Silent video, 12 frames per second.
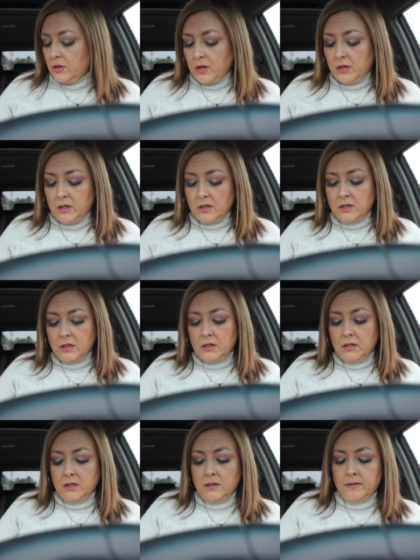and not
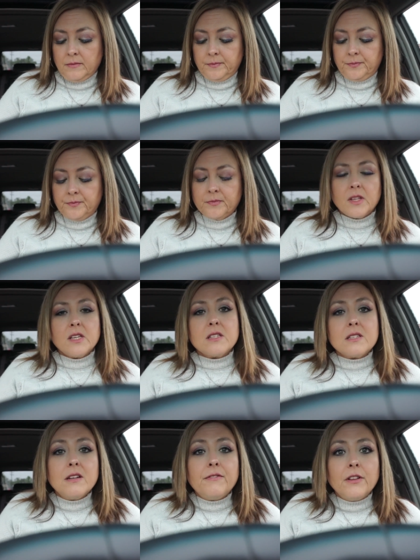to
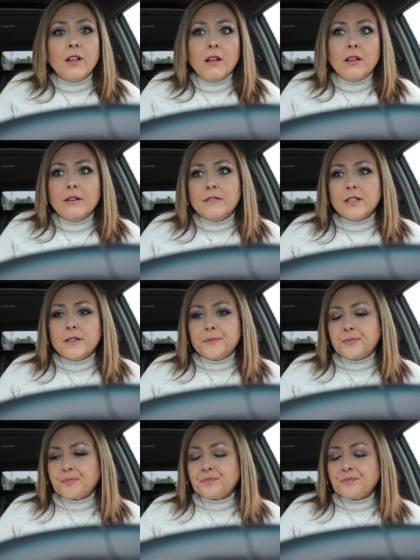sniffle all over you.